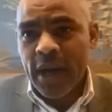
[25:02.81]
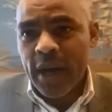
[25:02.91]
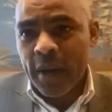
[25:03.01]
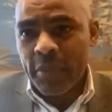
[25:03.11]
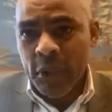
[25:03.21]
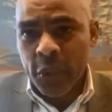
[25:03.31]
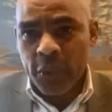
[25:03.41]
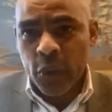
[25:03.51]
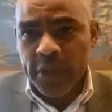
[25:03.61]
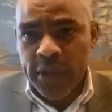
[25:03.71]
Uh, but we've
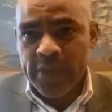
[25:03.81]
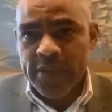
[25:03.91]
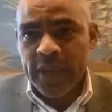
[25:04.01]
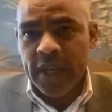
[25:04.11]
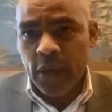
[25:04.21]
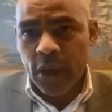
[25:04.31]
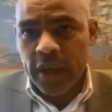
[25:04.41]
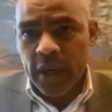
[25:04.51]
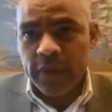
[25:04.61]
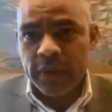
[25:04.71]
all been in the city long
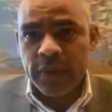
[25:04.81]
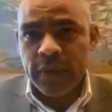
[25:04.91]
enough,